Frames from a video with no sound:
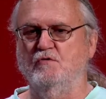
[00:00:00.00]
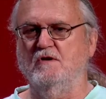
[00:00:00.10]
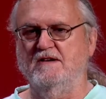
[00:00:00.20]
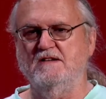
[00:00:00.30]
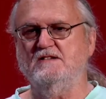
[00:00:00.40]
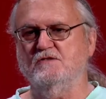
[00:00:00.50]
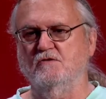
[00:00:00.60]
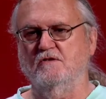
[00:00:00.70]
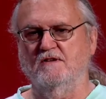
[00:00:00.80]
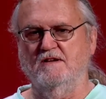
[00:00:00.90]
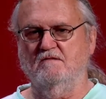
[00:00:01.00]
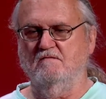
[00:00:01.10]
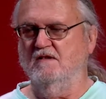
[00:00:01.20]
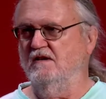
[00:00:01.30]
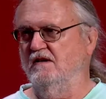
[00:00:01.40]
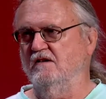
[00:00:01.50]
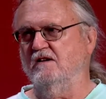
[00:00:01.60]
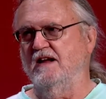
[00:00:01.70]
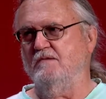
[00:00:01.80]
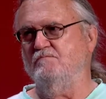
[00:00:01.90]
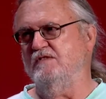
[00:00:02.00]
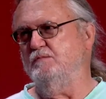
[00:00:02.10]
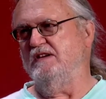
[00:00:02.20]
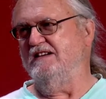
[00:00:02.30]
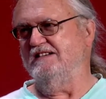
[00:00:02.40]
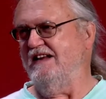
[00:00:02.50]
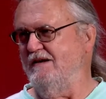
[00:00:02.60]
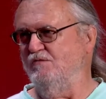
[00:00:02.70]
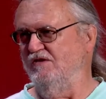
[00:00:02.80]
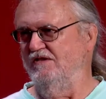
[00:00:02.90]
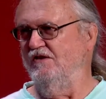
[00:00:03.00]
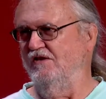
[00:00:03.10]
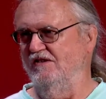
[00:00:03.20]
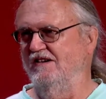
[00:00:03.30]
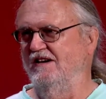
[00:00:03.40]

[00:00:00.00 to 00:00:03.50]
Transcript: employees or that claim to be disabled or?